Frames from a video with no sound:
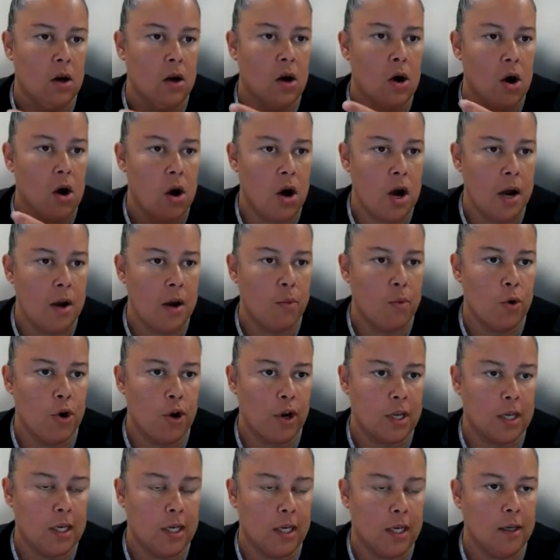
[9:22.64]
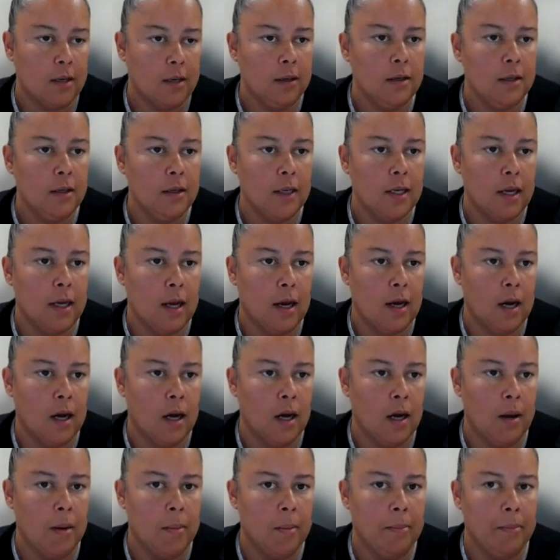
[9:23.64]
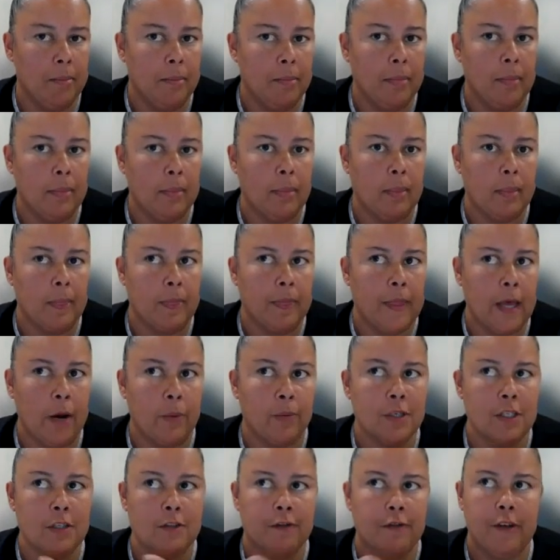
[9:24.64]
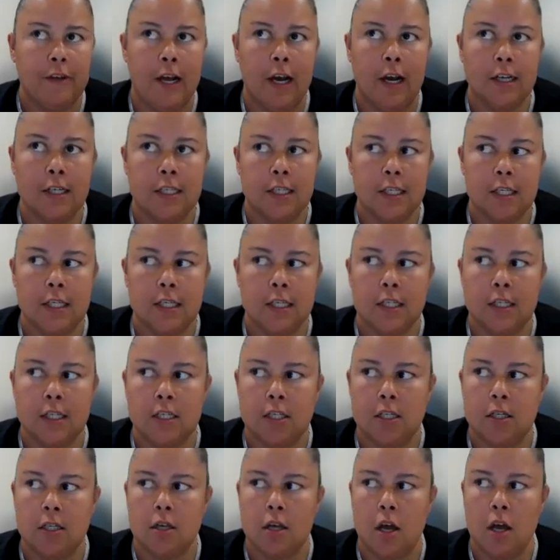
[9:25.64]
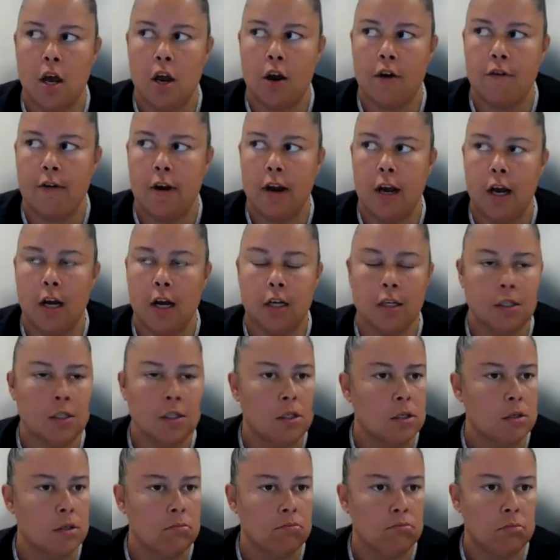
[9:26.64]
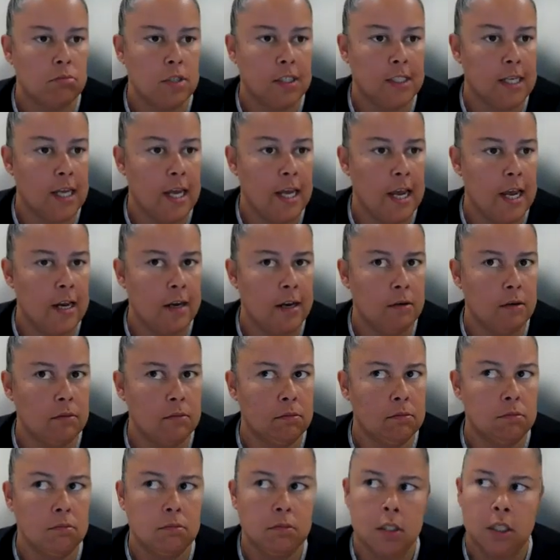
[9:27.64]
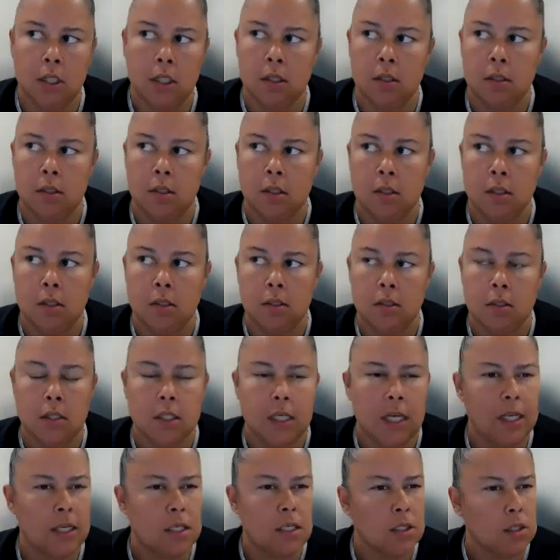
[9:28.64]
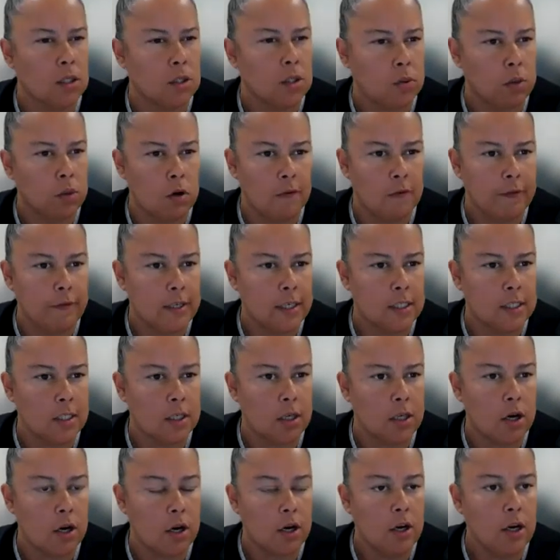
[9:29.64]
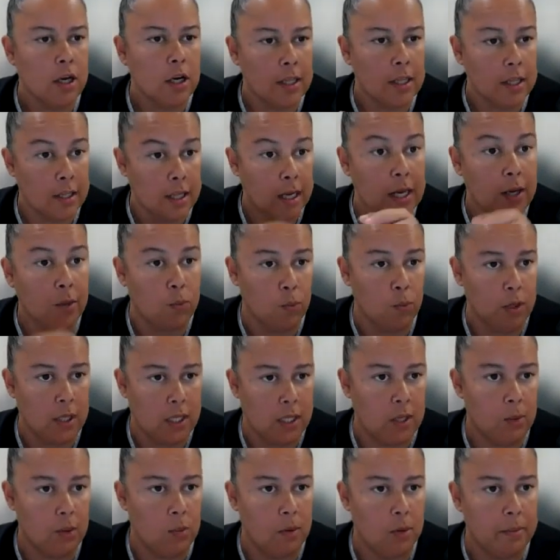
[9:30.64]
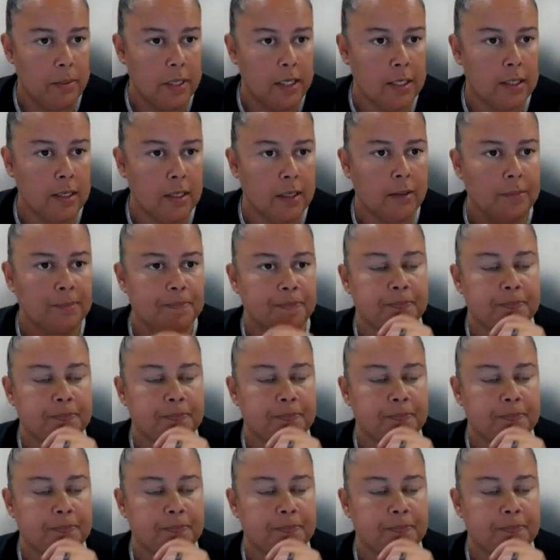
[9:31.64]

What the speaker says: I work in, that was founded around 10 to 12 years ago within Waminda,